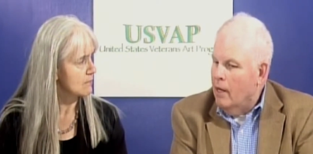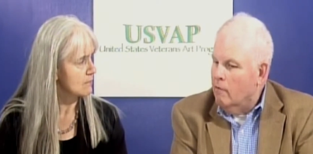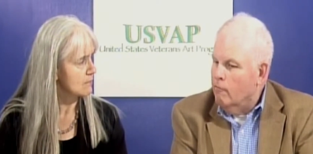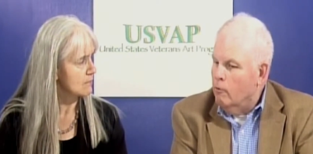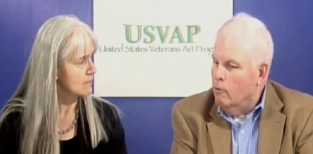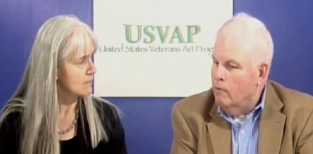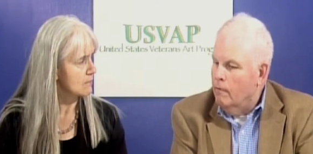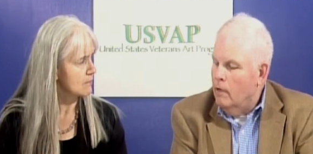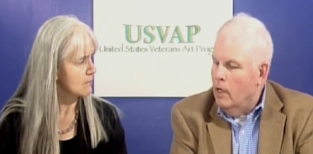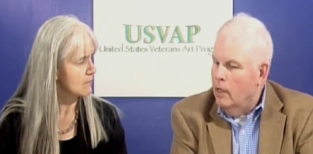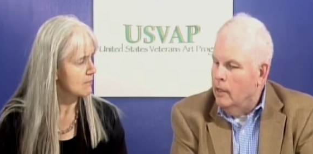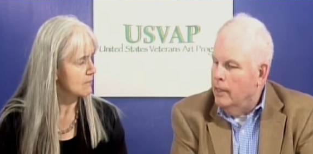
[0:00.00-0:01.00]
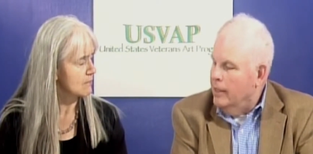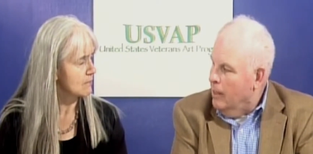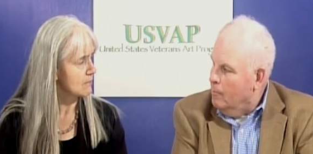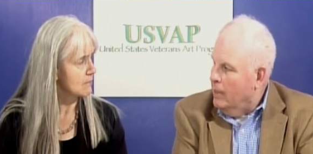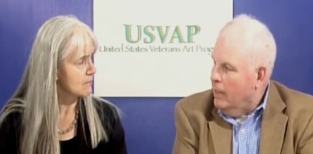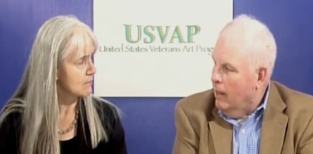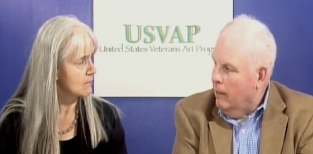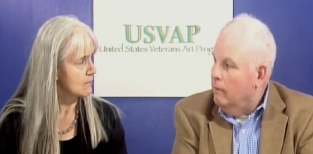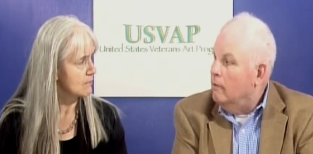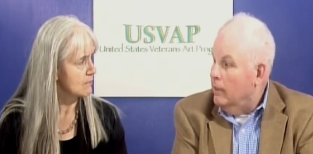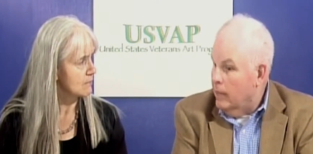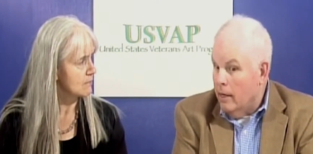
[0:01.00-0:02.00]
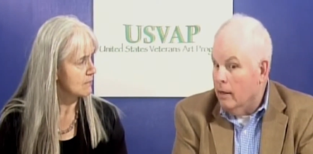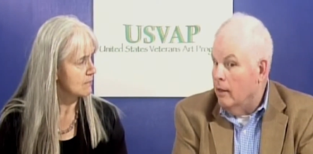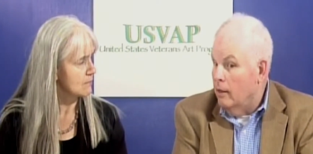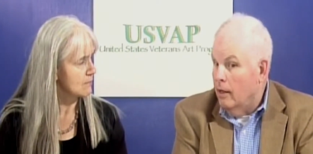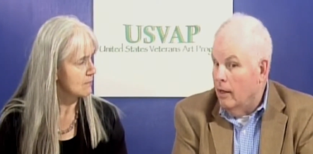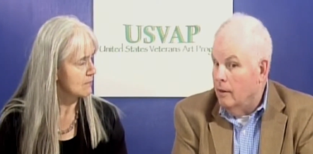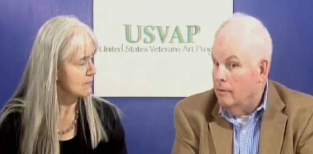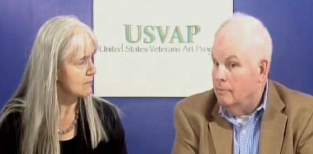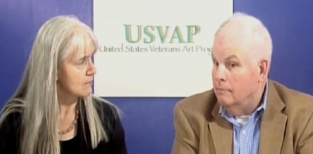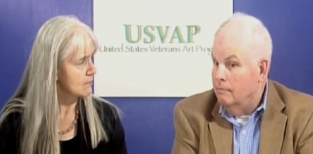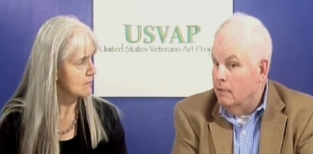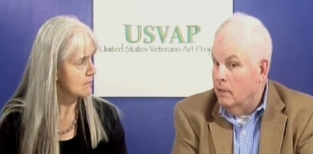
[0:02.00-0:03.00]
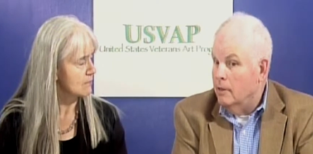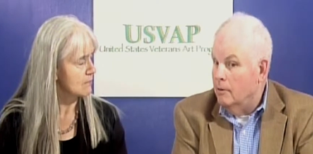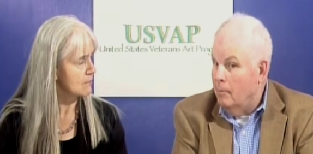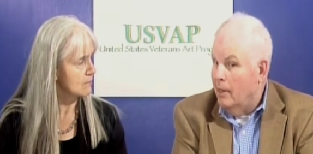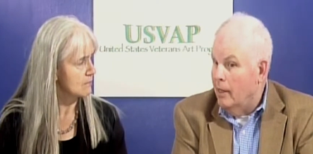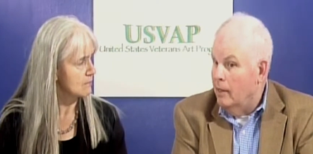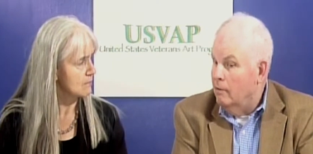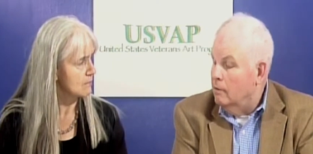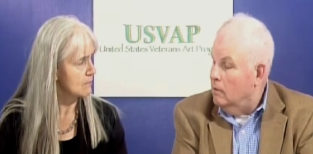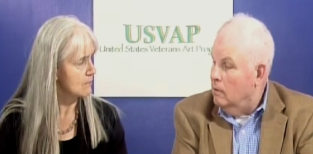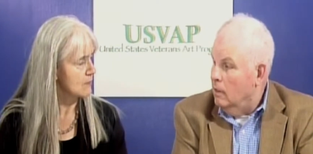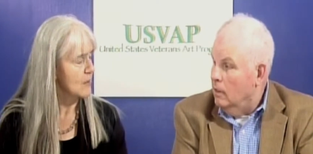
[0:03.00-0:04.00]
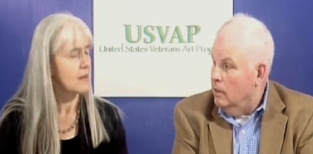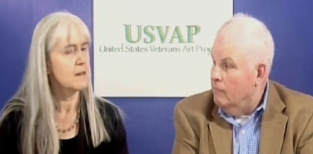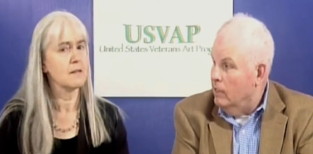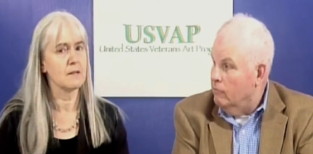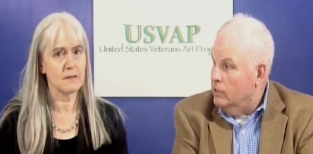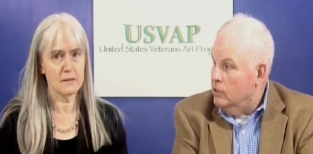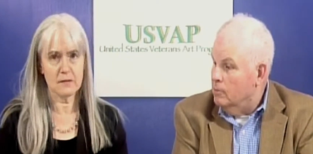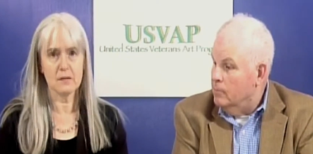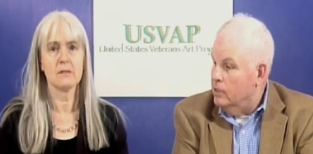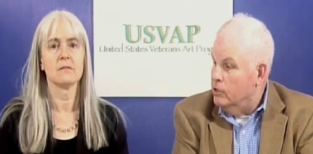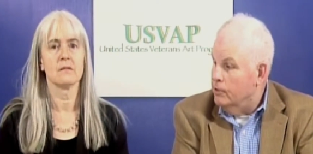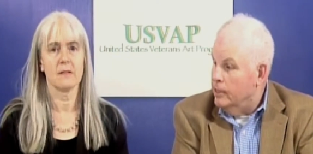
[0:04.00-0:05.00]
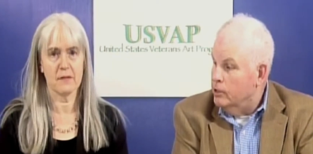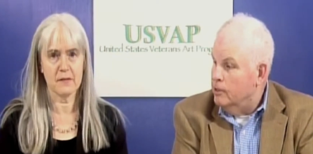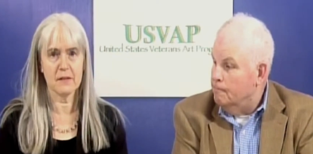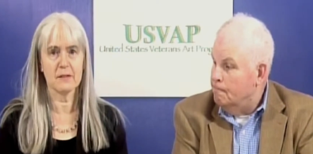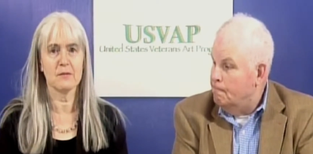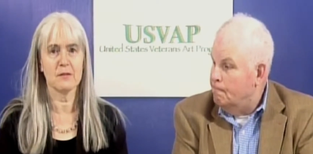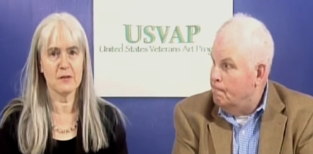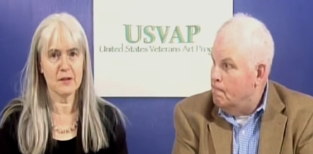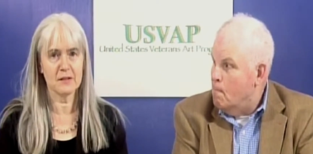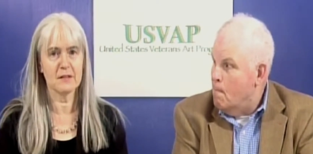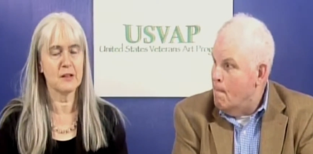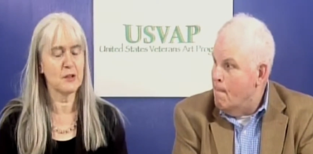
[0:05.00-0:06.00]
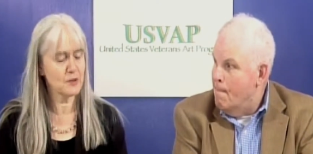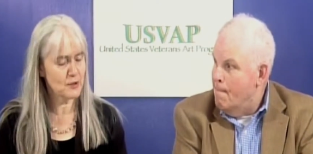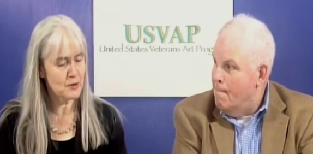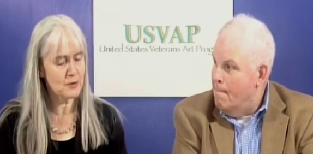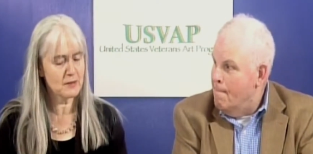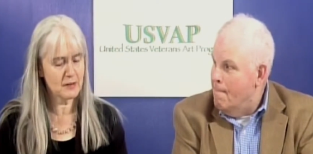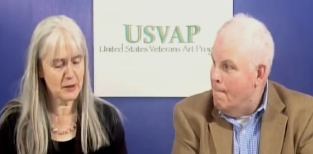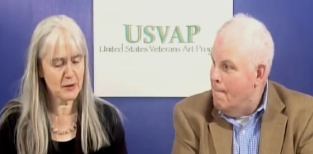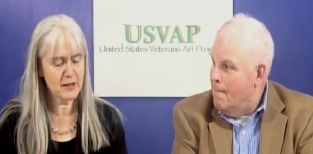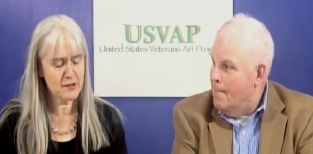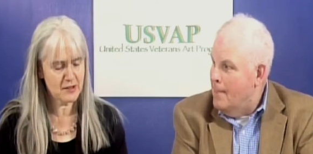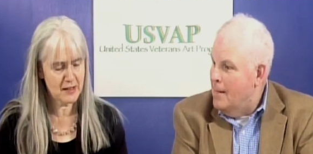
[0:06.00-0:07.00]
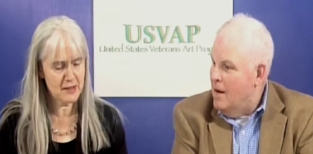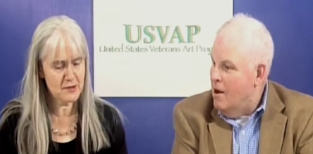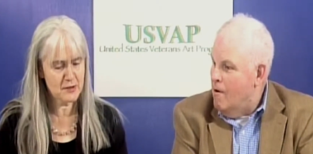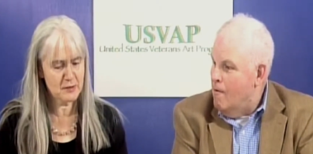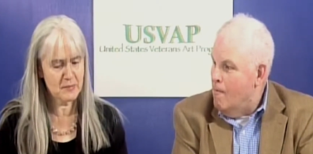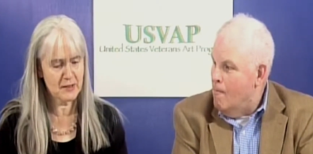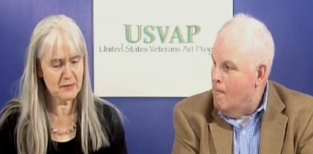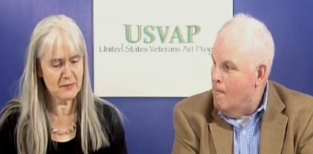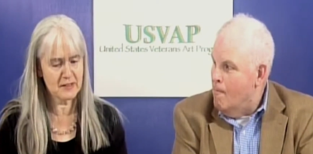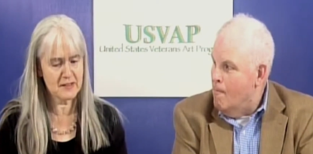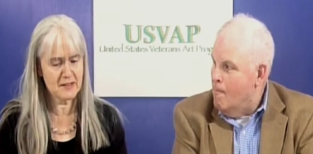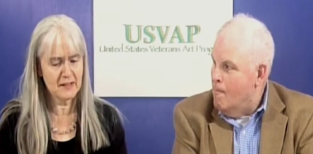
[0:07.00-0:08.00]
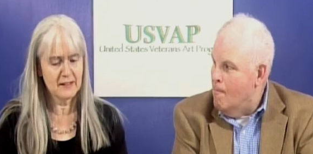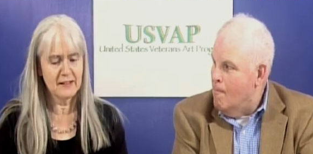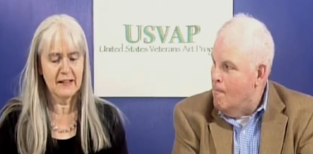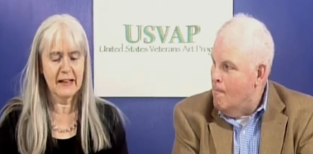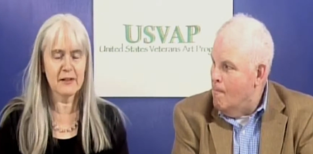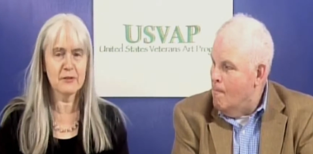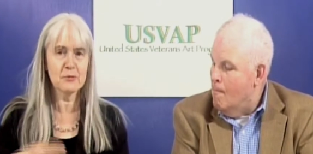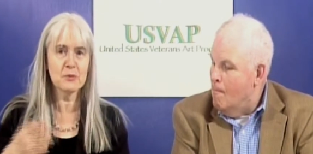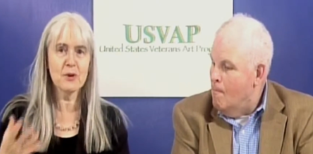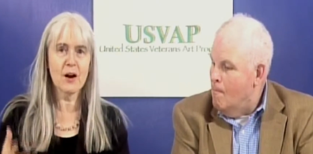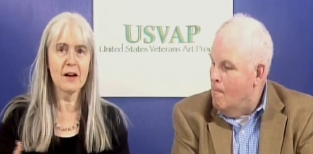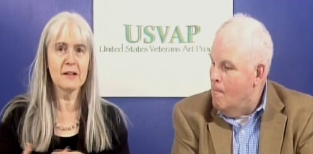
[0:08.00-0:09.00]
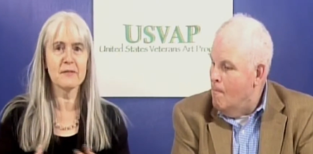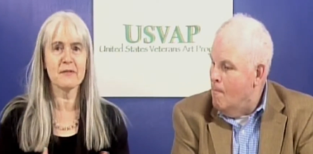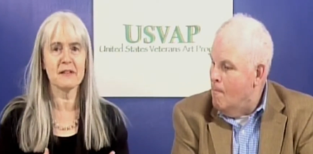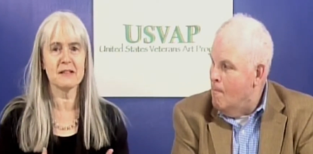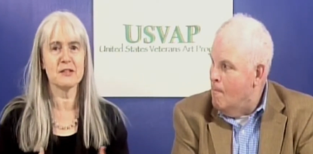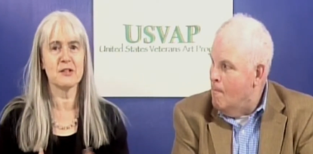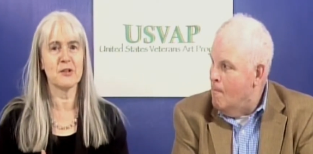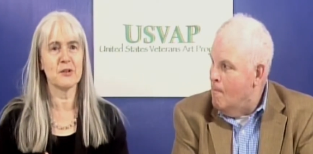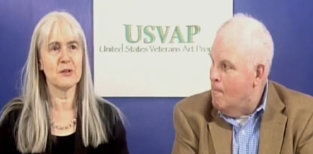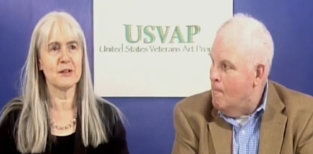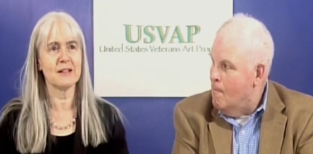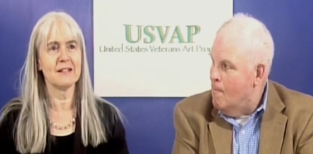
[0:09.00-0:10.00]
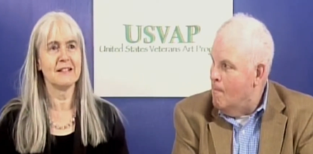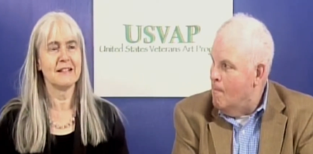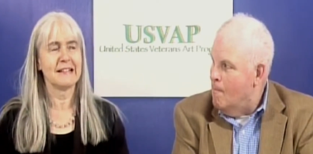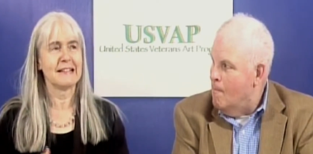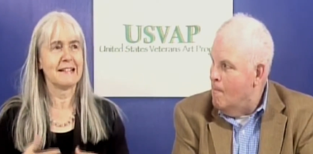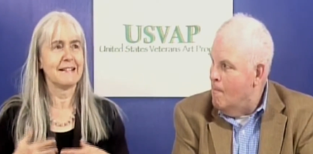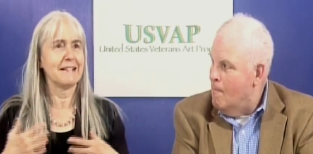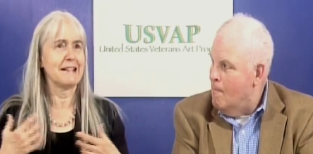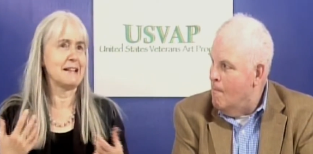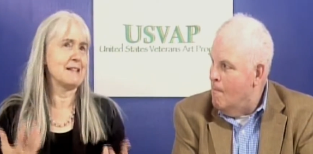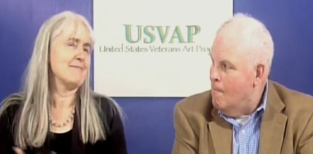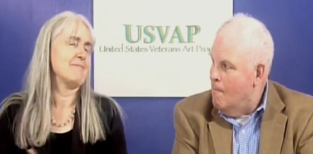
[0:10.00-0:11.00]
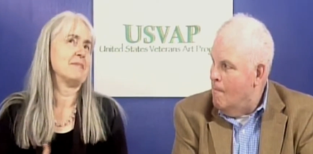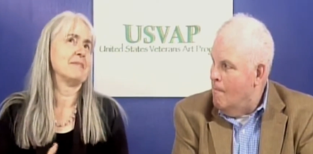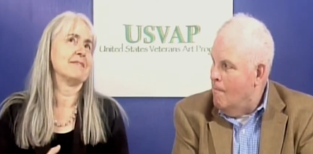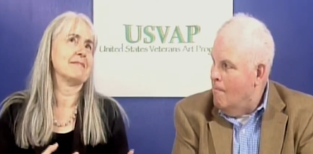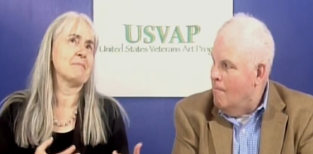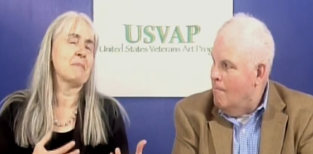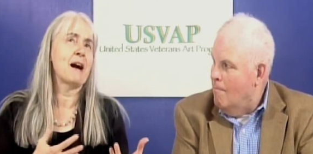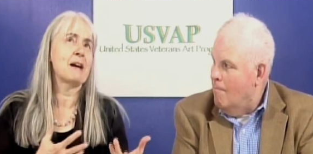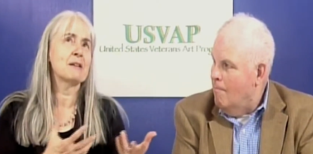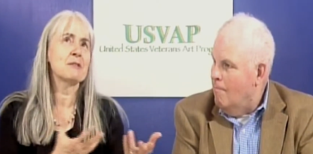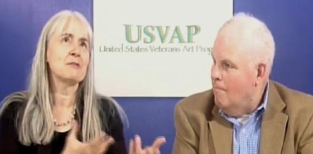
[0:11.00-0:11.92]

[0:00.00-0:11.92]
Speaker 1: back for an MBA, again funded by the Veterans Administration.
Speaker 2: Your educational benefits, and through all of this, your part